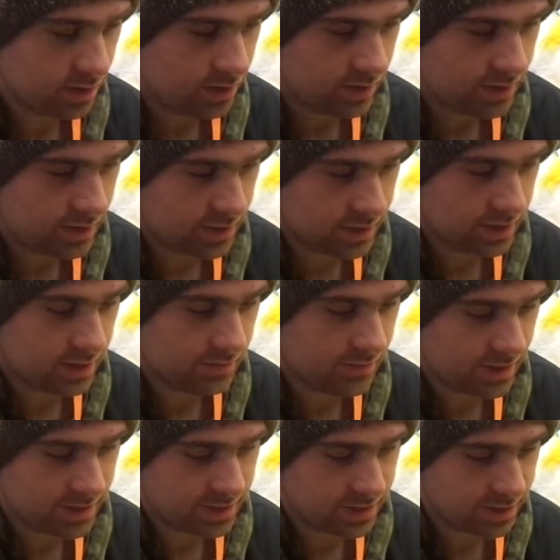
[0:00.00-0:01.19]
And if I
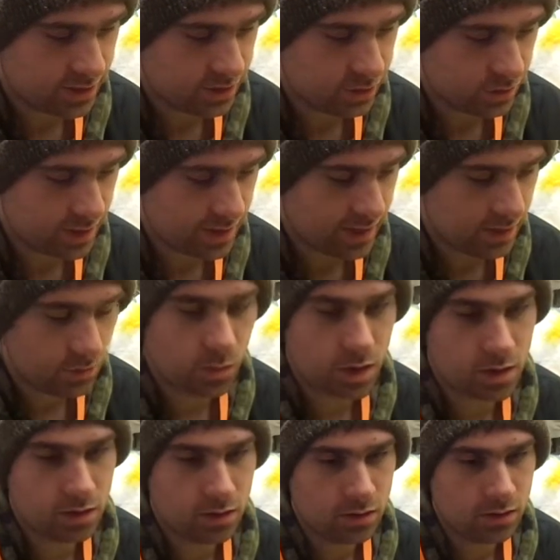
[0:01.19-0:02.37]
needed to get
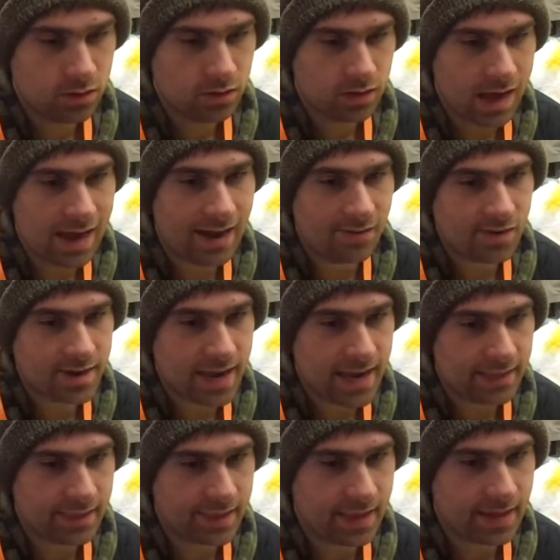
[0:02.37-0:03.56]
water, I have to take
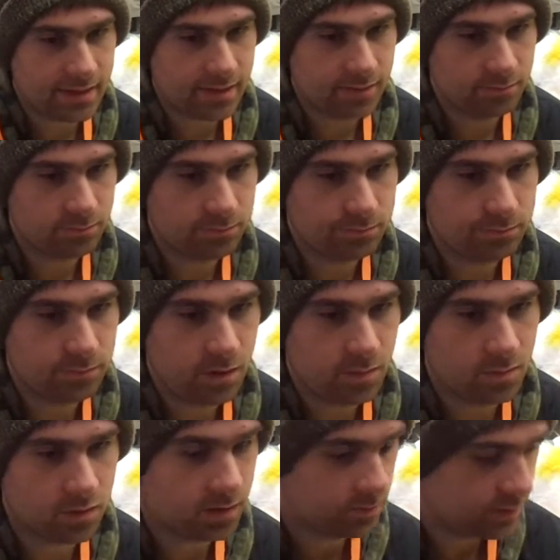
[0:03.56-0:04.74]
the head
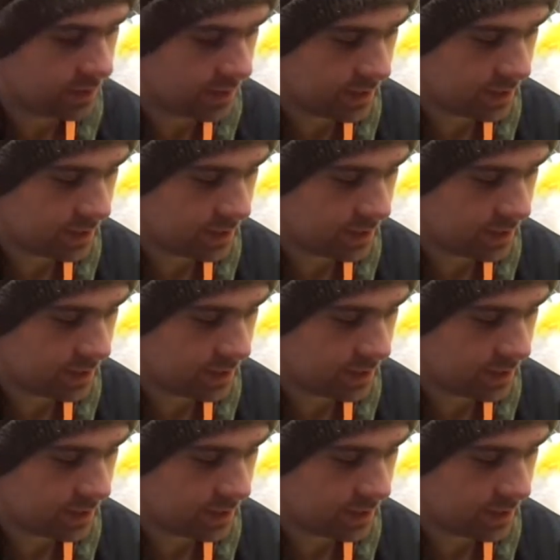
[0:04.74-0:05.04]
almost completely